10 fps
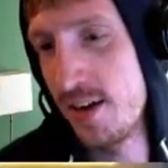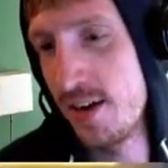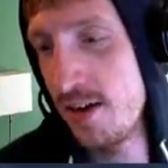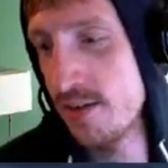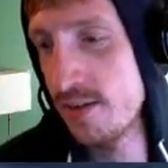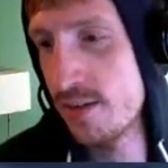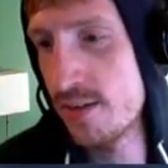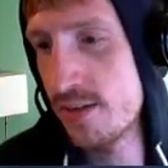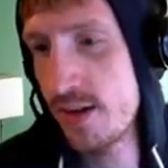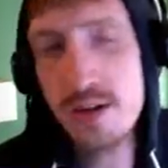Uh,
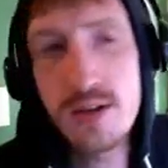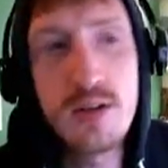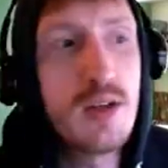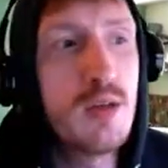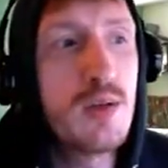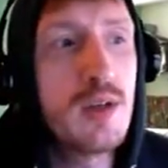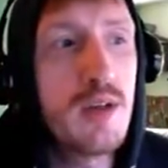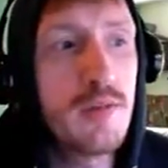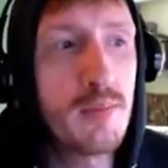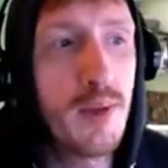Dr. Dookie would
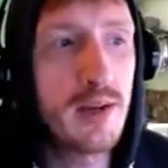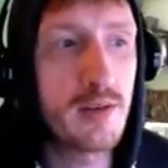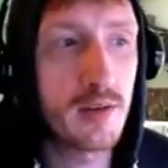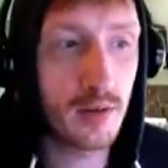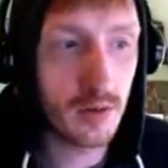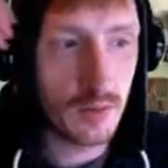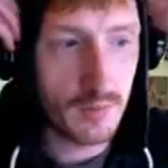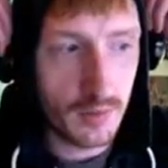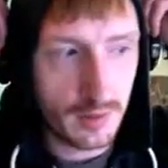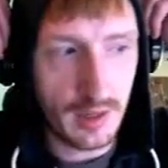love some patrons, so if
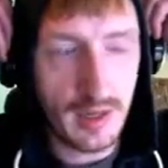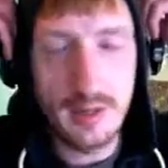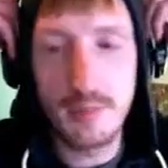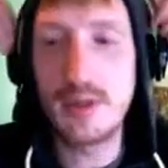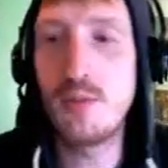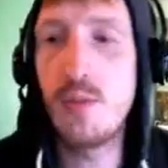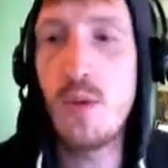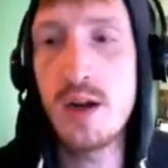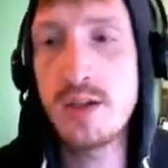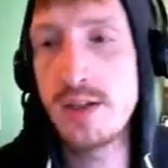there's anybody
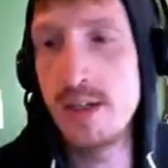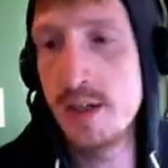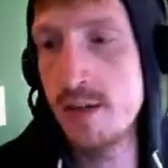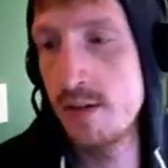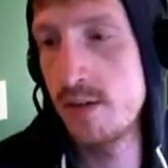watching